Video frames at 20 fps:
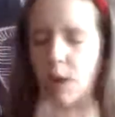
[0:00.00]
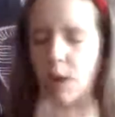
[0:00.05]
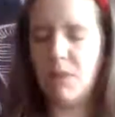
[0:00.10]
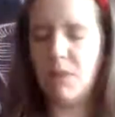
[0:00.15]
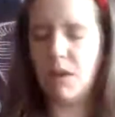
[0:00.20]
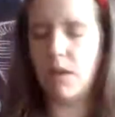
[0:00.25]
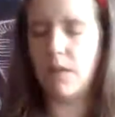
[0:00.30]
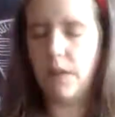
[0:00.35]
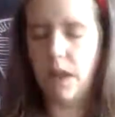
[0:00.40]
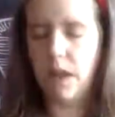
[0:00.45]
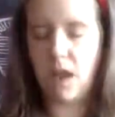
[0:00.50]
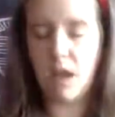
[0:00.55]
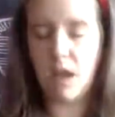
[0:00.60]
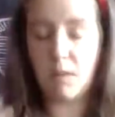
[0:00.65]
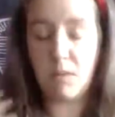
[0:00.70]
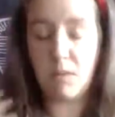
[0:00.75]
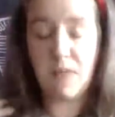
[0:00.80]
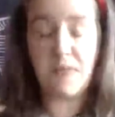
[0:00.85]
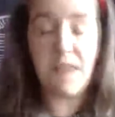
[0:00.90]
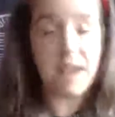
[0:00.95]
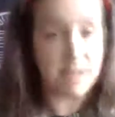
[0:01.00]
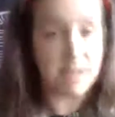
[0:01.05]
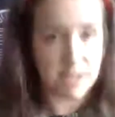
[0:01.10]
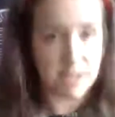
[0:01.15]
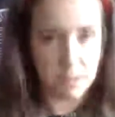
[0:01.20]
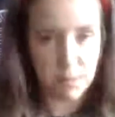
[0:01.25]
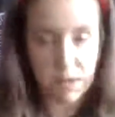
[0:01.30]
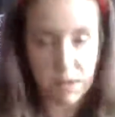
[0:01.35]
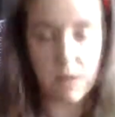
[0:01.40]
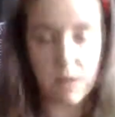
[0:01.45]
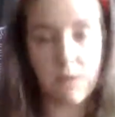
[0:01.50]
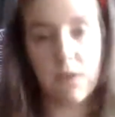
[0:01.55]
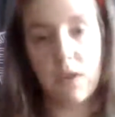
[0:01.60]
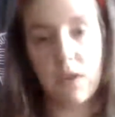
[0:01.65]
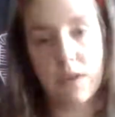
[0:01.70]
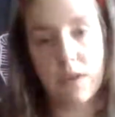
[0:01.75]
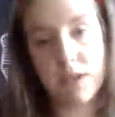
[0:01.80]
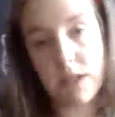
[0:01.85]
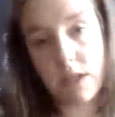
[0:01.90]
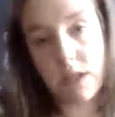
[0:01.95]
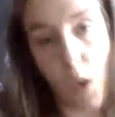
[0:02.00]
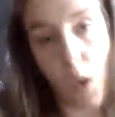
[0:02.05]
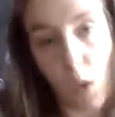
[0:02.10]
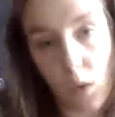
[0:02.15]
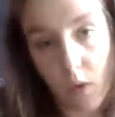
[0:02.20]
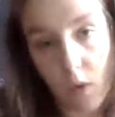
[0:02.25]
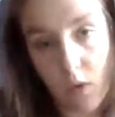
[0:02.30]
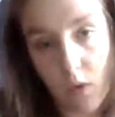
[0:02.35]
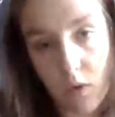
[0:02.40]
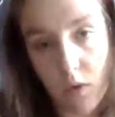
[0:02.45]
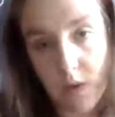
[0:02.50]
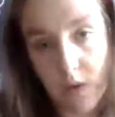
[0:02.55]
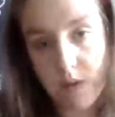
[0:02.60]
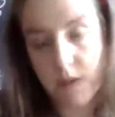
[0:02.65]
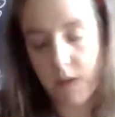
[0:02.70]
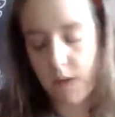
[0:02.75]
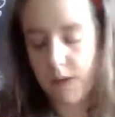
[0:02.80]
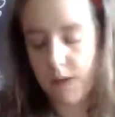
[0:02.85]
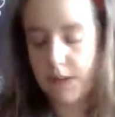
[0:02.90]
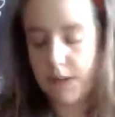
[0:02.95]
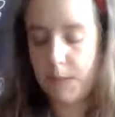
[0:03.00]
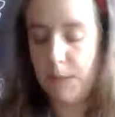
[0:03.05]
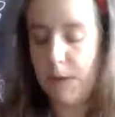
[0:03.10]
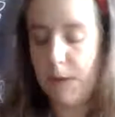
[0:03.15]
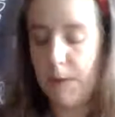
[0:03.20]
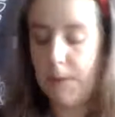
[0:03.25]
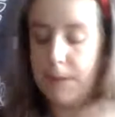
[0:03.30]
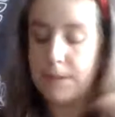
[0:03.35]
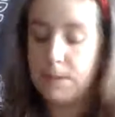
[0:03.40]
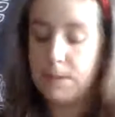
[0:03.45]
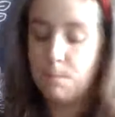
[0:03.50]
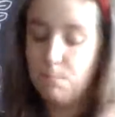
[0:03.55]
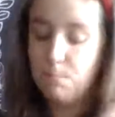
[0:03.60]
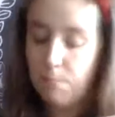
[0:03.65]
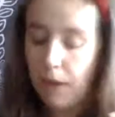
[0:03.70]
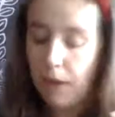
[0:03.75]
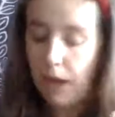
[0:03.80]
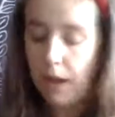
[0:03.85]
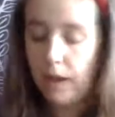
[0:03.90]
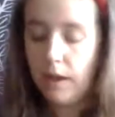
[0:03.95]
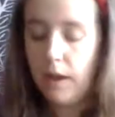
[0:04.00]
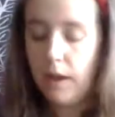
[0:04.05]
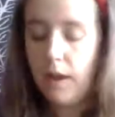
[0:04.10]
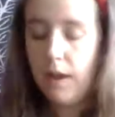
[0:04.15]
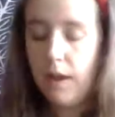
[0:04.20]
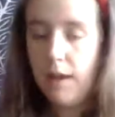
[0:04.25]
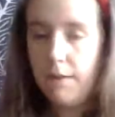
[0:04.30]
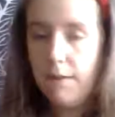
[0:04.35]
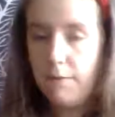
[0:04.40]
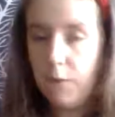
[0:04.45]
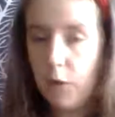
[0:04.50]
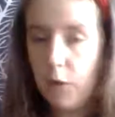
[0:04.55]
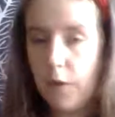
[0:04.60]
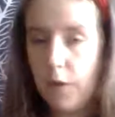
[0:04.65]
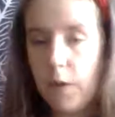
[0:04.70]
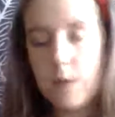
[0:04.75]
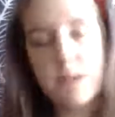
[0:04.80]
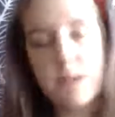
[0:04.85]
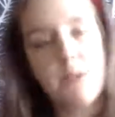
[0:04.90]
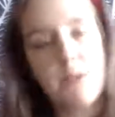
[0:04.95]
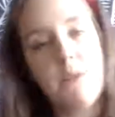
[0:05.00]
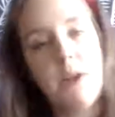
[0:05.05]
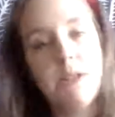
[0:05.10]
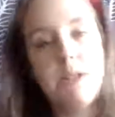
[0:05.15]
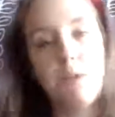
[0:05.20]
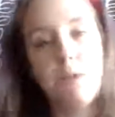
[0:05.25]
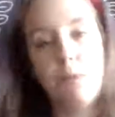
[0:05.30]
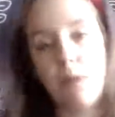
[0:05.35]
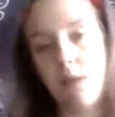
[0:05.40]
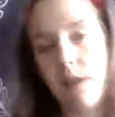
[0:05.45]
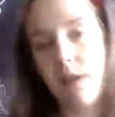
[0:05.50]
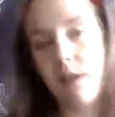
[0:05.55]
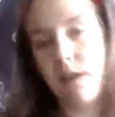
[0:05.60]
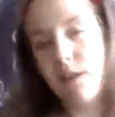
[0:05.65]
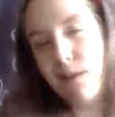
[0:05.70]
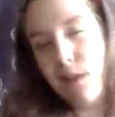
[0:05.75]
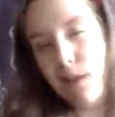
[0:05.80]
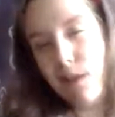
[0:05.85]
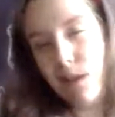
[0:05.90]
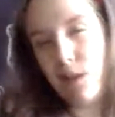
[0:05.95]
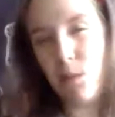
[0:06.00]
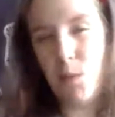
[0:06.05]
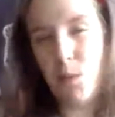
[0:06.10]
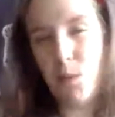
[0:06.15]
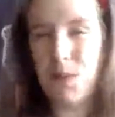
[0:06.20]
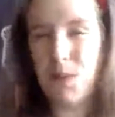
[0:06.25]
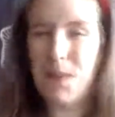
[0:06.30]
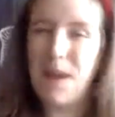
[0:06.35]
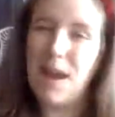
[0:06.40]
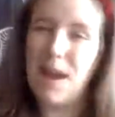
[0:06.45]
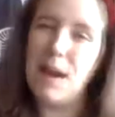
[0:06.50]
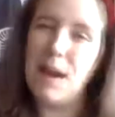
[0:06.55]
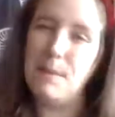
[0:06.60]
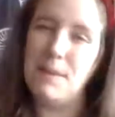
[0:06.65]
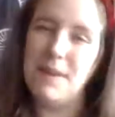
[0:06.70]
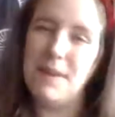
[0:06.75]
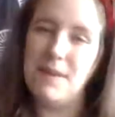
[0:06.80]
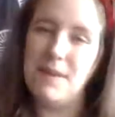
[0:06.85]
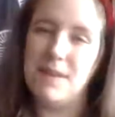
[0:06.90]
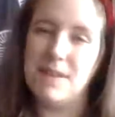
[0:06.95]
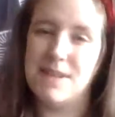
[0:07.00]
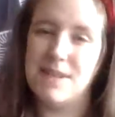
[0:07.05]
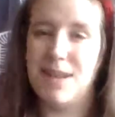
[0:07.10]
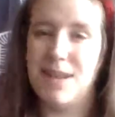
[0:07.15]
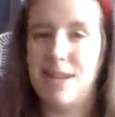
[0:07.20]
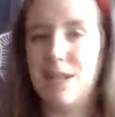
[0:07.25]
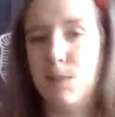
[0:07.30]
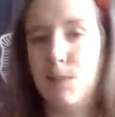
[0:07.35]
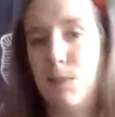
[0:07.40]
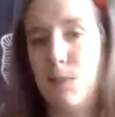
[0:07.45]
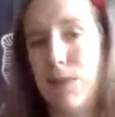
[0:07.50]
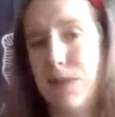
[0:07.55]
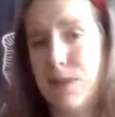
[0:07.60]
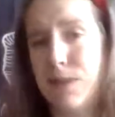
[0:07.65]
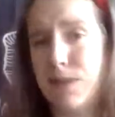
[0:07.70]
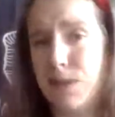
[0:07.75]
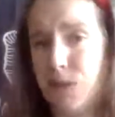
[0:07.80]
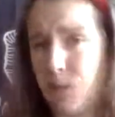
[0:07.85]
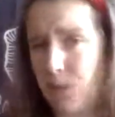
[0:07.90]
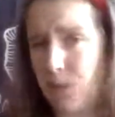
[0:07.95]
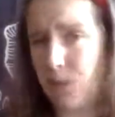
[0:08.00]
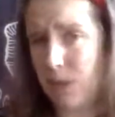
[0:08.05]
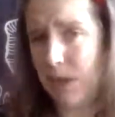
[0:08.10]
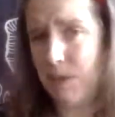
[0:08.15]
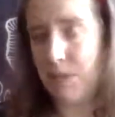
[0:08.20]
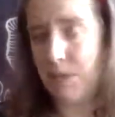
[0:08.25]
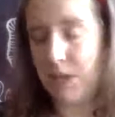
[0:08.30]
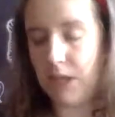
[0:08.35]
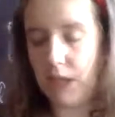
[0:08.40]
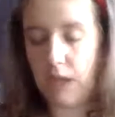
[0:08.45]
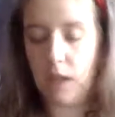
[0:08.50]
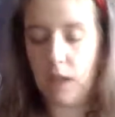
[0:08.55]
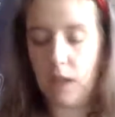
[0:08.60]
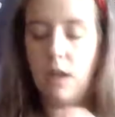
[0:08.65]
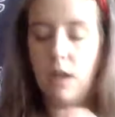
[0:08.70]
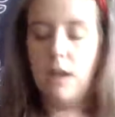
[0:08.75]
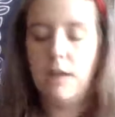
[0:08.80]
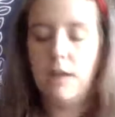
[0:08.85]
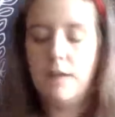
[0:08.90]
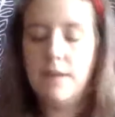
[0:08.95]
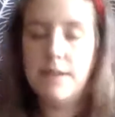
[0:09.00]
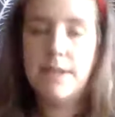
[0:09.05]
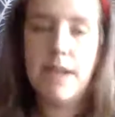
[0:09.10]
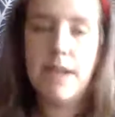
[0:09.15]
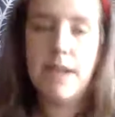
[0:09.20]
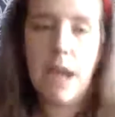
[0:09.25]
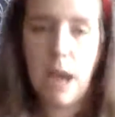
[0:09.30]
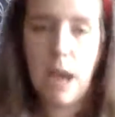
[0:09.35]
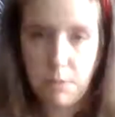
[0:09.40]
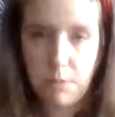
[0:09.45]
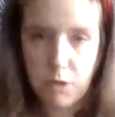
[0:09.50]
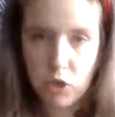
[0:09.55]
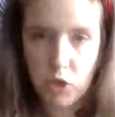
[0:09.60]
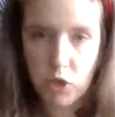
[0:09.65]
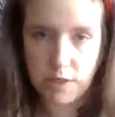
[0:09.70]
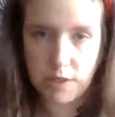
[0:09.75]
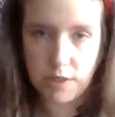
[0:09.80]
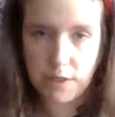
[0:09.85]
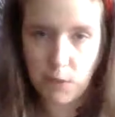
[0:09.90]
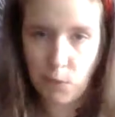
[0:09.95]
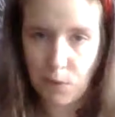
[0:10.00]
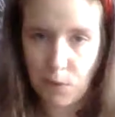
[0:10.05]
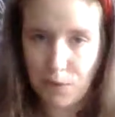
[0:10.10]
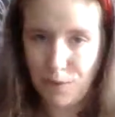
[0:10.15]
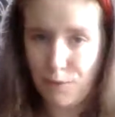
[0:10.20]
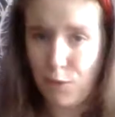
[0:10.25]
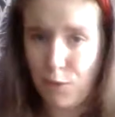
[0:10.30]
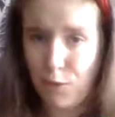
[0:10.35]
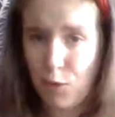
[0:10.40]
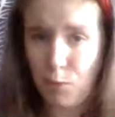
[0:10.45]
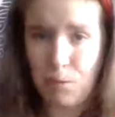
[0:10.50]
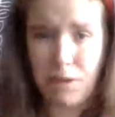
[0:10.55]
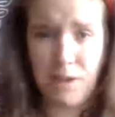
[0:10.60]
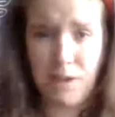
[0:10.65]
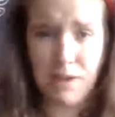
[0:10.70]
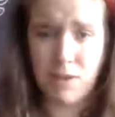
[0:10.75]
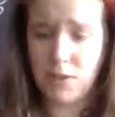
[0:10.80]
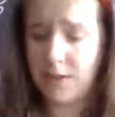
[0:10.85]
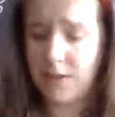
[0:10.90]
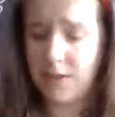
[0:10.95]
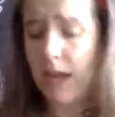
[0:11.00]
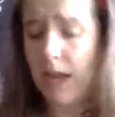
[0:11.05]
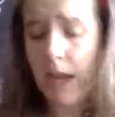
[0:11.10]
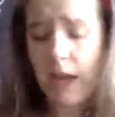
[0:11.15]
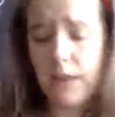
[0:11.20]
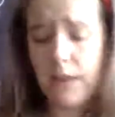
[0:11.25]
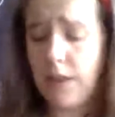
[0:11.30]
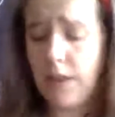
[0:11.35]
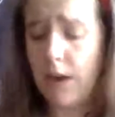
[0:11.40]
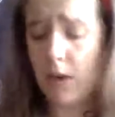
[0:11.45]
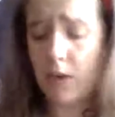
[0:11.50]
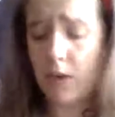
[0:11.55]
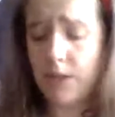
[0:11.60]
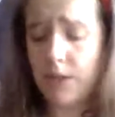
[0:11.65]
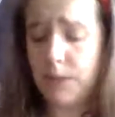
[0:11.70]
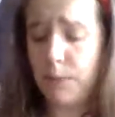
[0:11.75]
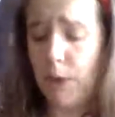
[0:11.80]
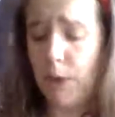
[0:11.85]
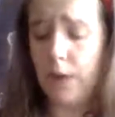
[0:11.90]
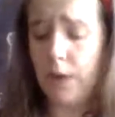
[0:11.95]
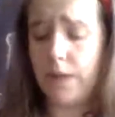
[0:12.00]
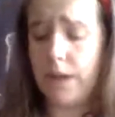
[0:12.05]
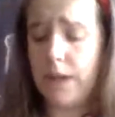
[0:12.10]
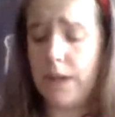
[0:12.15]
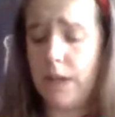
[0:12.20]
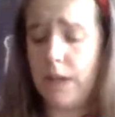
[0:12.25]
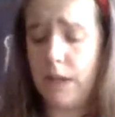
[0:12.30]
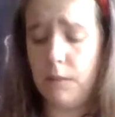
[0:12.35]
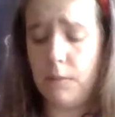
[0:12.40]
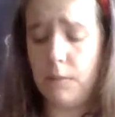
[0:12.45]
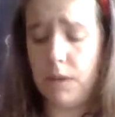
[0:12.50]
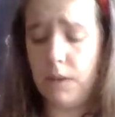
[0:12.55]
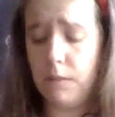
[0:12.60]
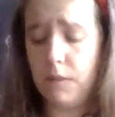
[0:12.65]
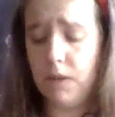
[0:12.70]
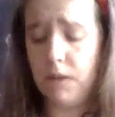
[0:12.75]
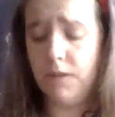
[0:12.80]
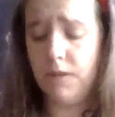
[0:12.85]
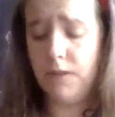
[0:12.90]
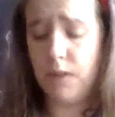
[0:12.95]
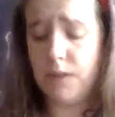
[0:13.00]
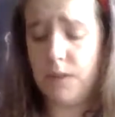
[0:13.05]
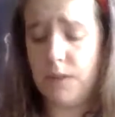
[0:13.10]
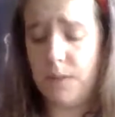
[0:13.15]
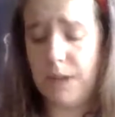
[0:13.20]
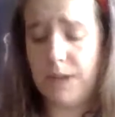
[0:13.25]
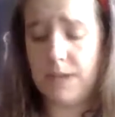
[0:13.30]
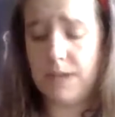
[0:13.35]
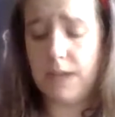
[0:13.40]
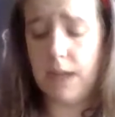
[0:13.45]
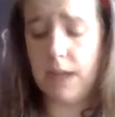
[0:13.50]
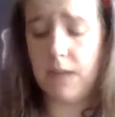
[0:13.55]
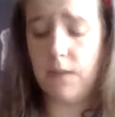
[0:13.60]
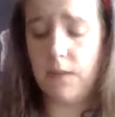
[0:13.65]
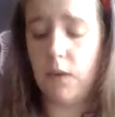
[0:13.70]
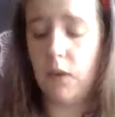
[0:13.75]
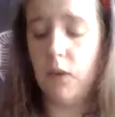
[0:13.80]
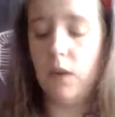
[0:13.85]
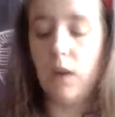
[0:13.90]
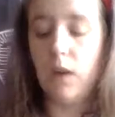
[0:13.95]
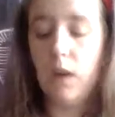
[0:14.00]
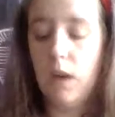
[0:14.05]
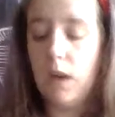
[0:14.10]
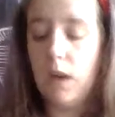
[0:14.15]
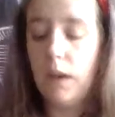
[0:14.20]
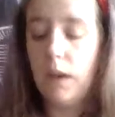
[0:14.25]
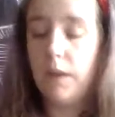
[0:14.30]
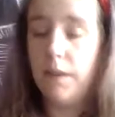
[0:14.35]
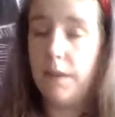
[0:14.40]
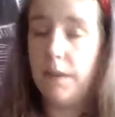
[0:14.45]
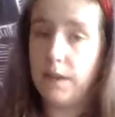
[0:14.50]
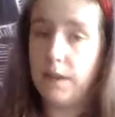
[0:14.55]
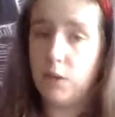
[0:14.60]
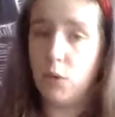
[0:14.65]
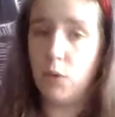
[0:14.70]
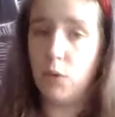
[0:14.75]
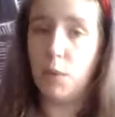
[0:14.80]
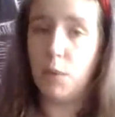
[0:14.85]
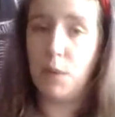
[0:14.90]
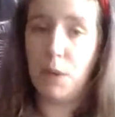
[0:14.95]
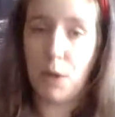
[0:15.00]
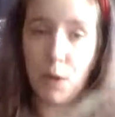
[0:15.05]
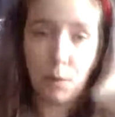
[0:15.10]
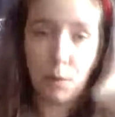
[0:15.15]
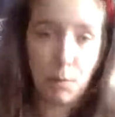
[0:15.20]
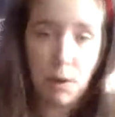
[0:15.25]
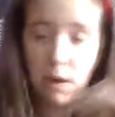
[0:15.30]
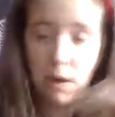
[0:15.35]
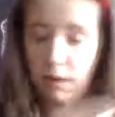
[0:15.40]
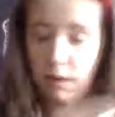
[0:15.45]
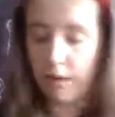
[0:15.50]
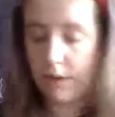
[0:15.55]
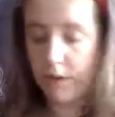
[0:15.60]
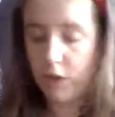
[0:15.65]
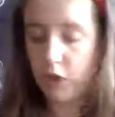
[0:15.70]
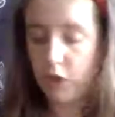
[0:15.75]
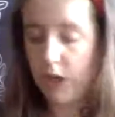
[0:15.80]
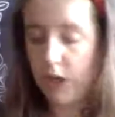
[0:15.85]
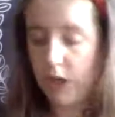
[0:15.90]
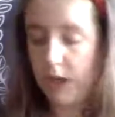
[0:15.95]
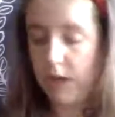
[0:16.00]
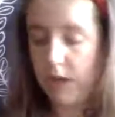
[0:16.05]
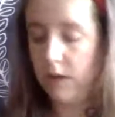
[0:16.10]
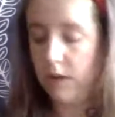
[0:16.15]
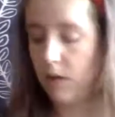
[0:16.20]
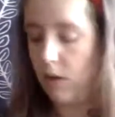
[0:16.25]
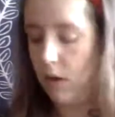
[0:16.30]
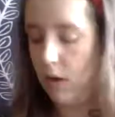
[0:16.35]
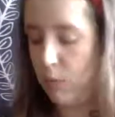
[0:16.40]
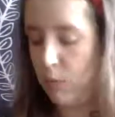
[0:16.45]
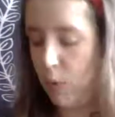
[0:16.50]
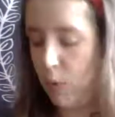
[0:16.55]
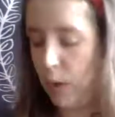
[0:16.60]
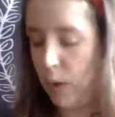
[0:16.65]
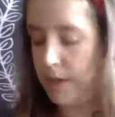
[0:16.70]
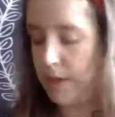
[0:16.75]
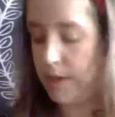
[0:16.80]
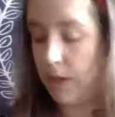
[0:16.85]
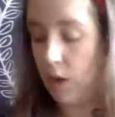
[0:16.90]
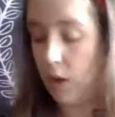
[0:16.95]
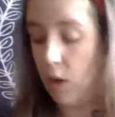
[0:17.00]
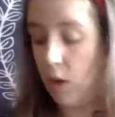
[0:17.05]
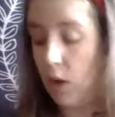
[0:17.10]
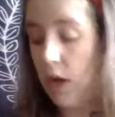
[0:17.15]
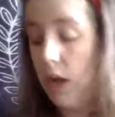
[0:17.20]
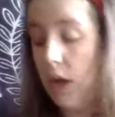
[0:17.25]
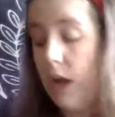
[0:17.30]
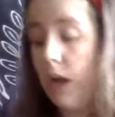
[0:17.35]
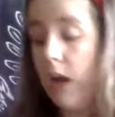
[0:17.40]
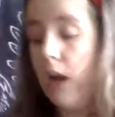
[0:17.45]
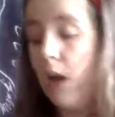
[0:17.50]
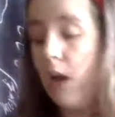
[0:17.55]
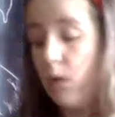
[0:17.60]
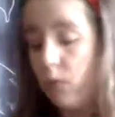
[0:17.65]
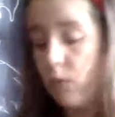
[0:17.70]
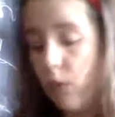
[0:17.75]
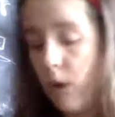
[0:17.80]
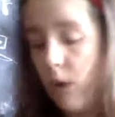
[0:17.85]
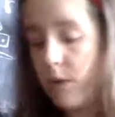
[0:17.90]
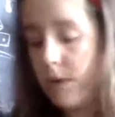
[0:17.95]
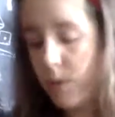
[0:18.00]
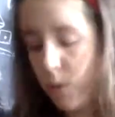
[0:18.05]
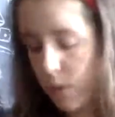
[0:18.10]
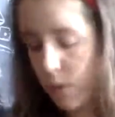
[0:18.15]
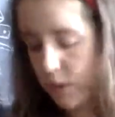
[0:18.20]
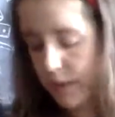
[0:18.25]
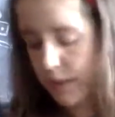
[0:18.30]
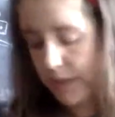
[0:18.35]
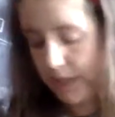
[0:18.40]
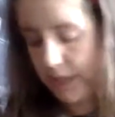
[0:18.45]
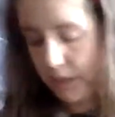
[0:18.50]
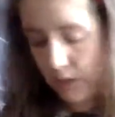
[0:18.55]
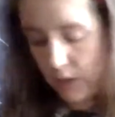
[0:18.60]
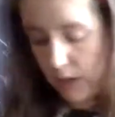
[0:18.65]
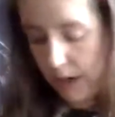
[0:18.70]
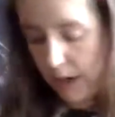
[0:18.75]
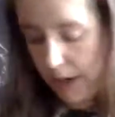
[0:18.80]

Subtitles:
it on them, and that's beautiful. It's a total crystal experience. But for those of us who are like, oh, well, that's nice, but that's not really me, these cabochons are wonderful because they're small, they keep in a beautiful space, and they truly are polished and on point. So rose quartz here.